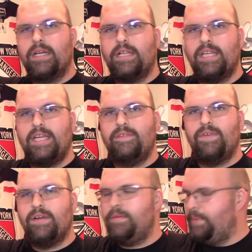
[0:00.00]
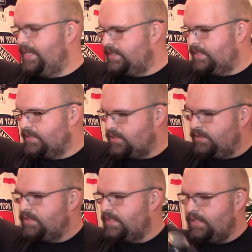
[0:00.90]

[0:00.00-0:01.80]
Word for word: clean, very basic jersey.